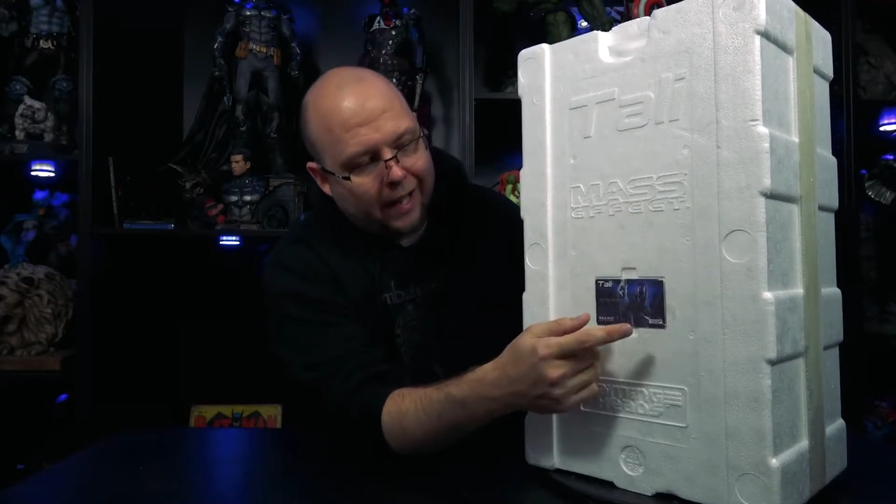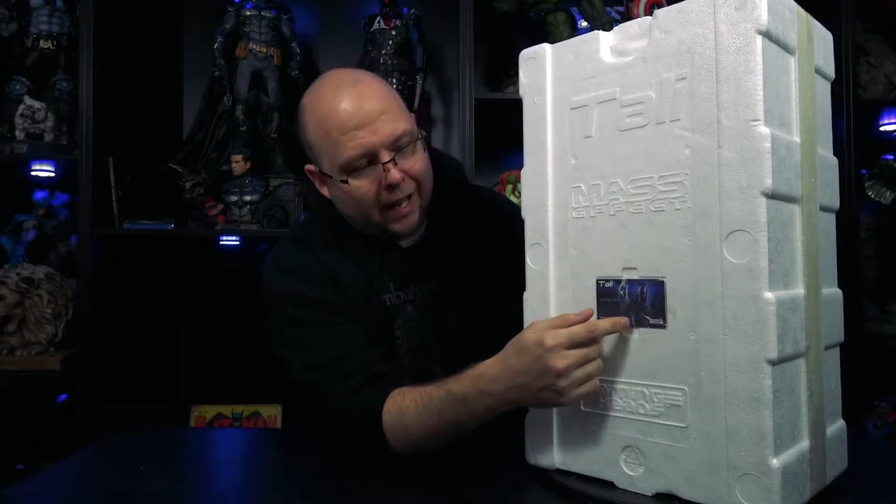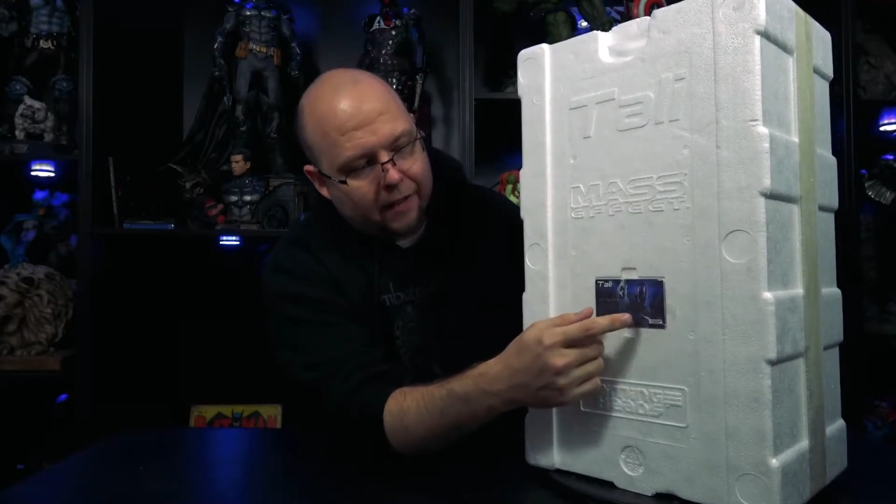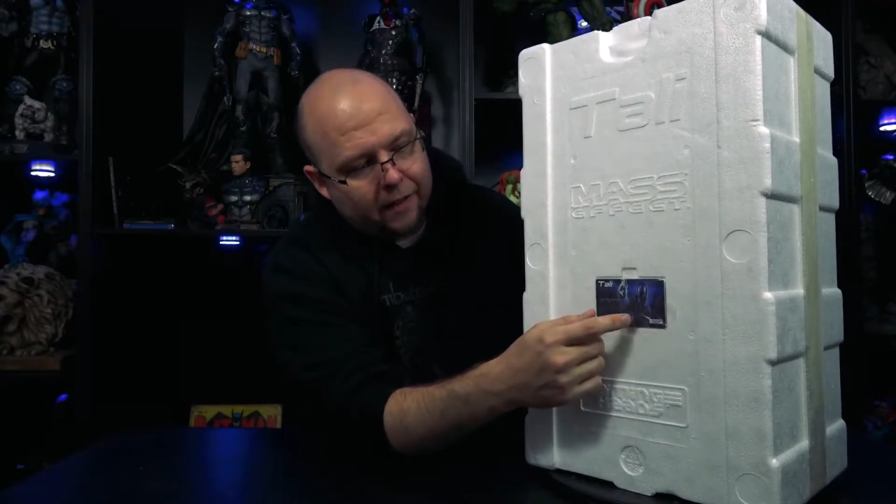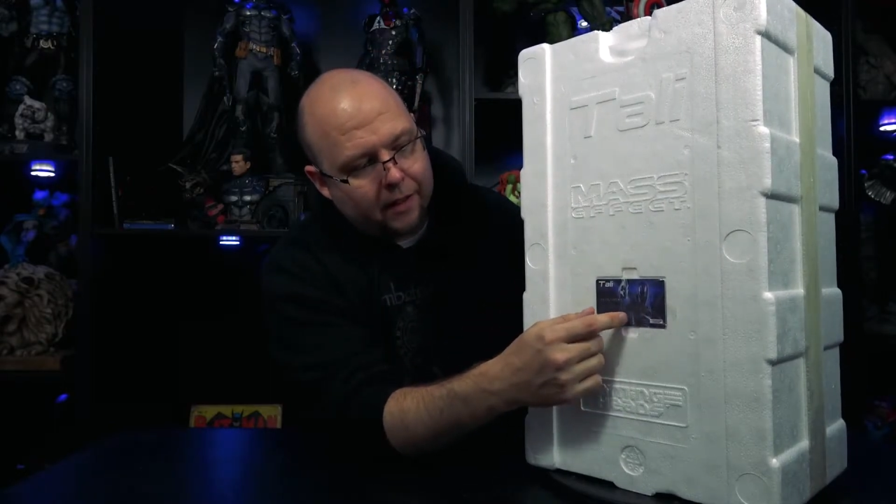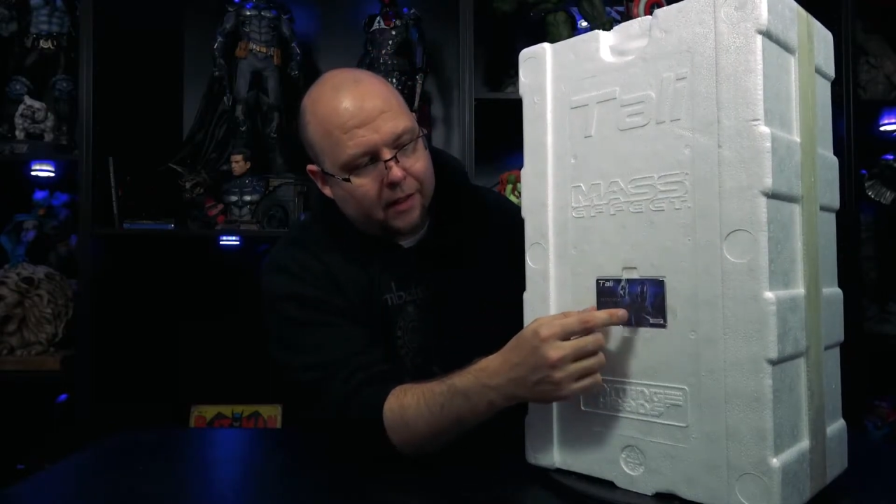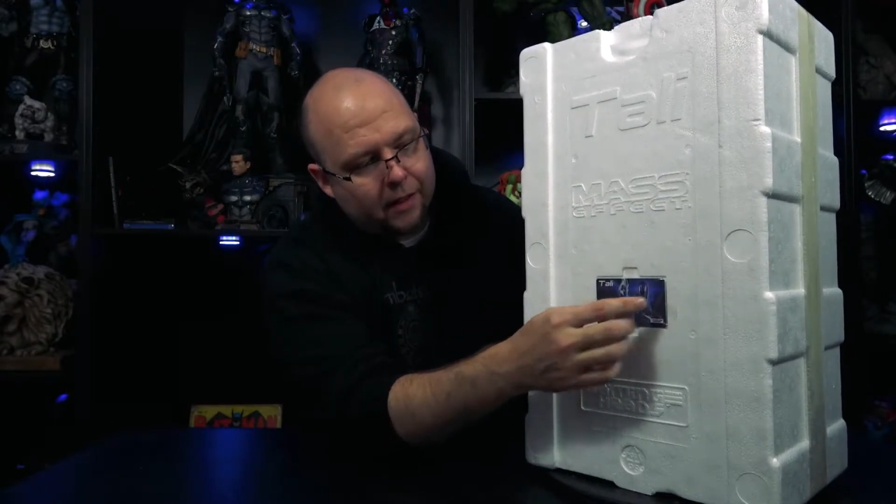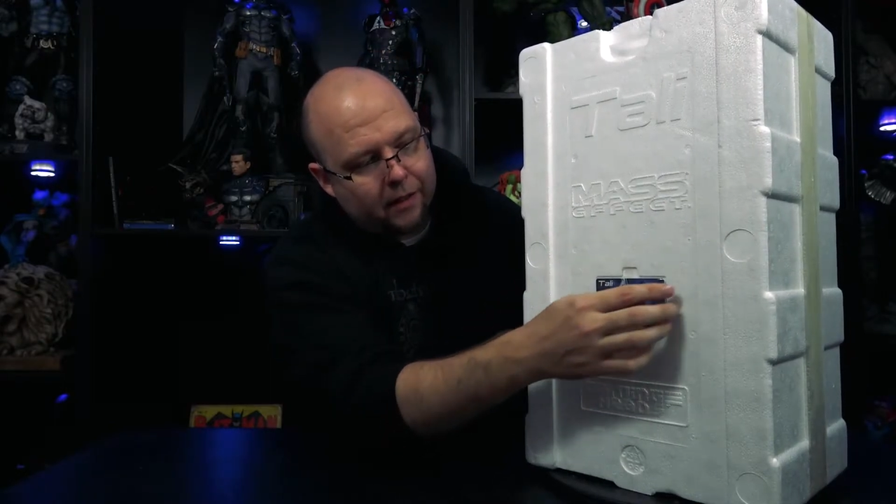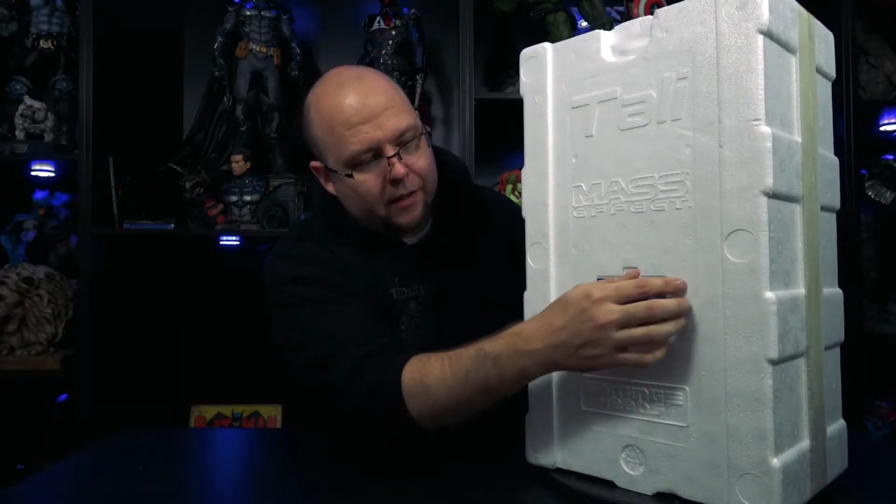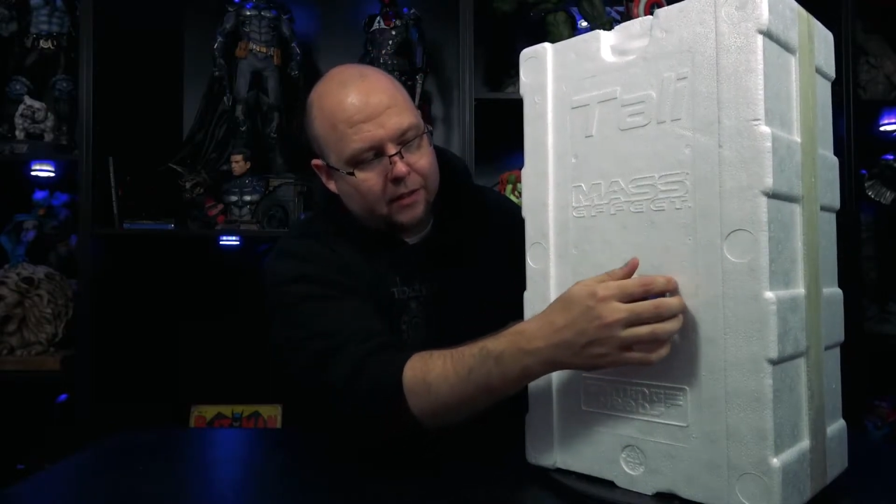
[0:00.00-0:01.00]
and then
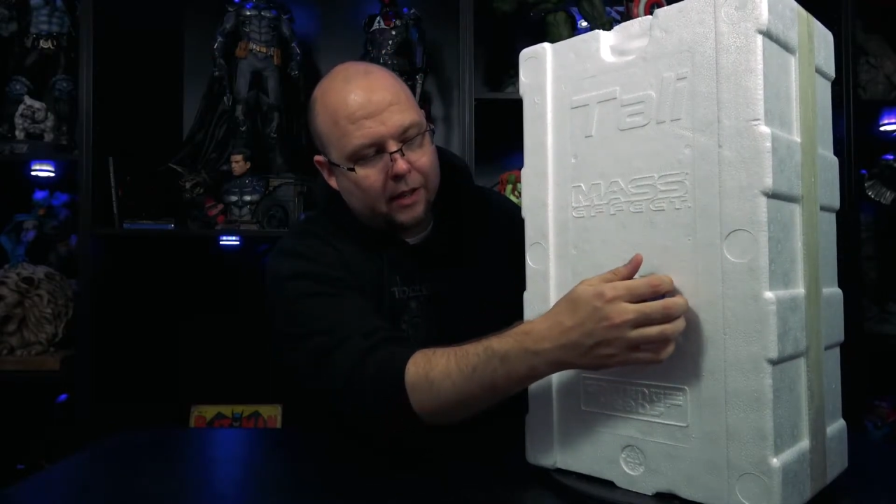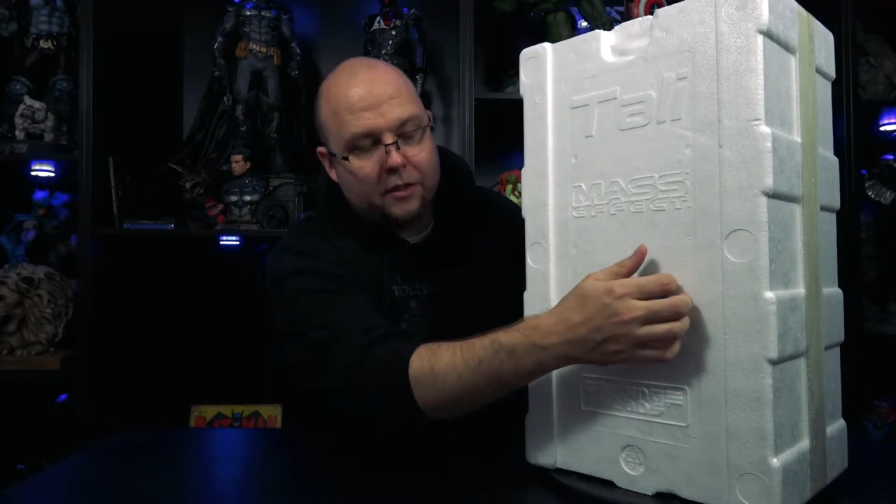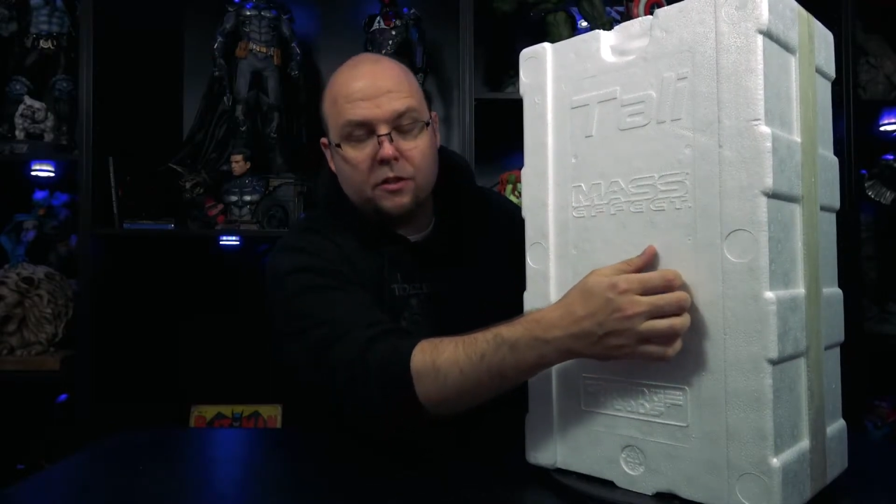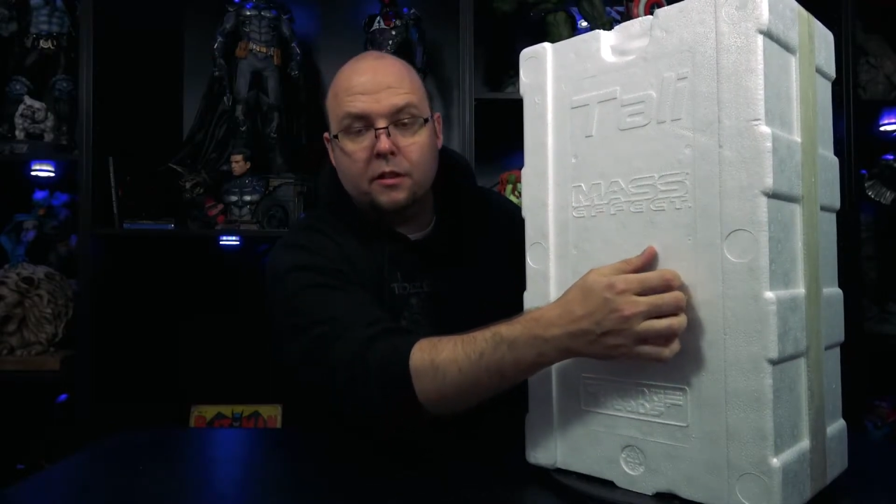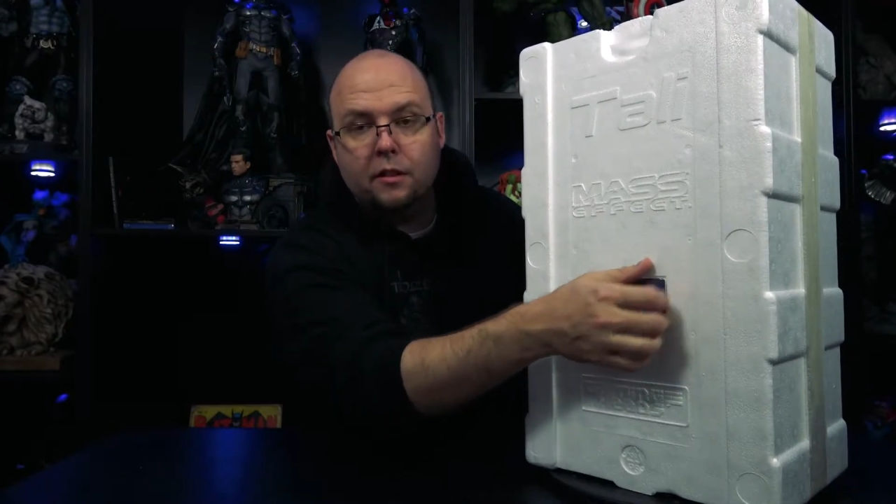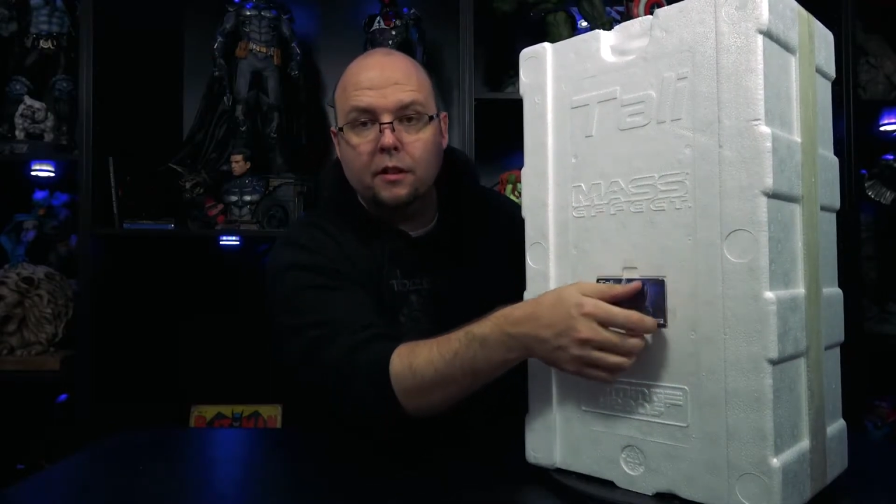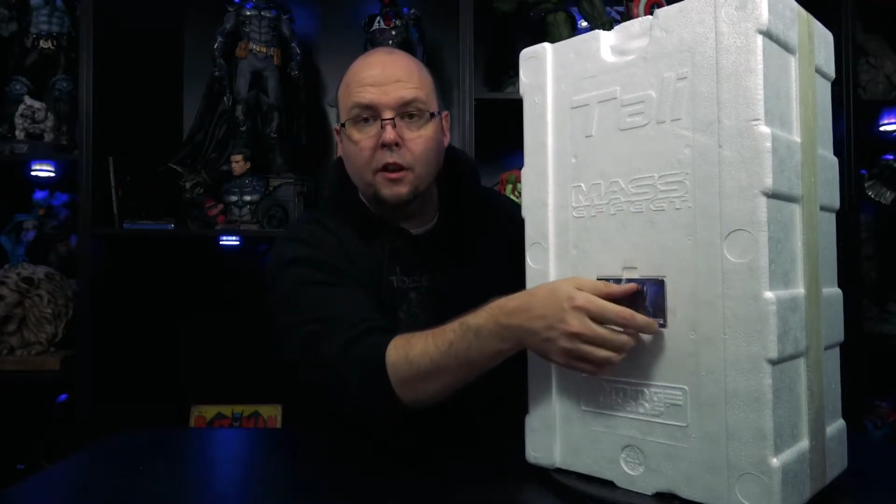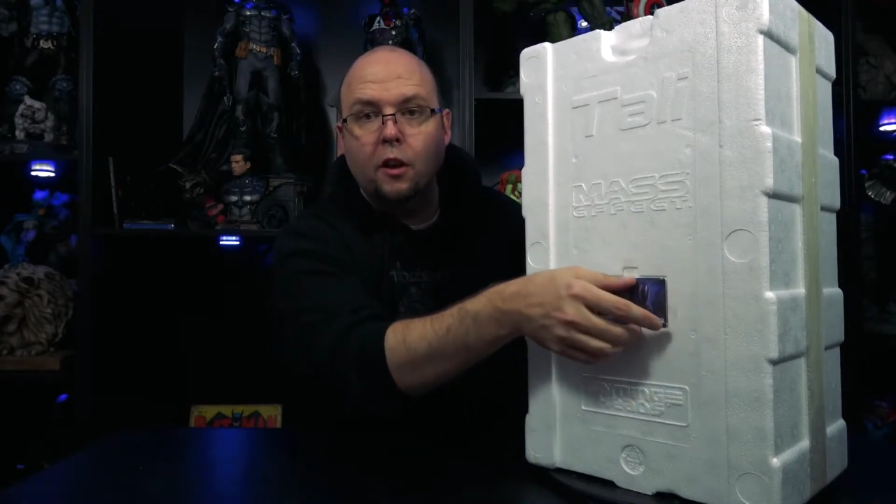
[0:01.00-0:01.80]
this has the